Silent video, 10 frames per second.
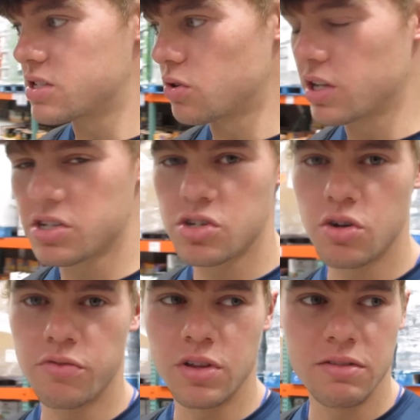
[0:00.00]
So let us
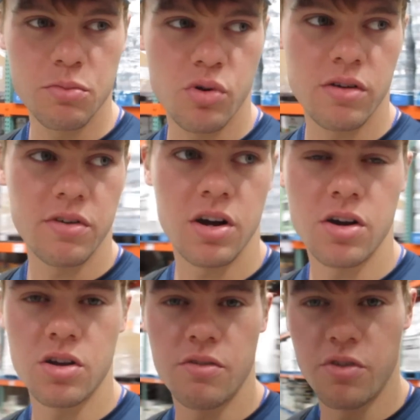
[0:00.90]
know if you live in Puerto Vallarta
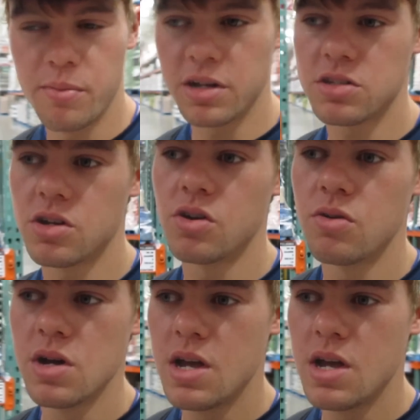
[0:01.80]
or you're from Mexico,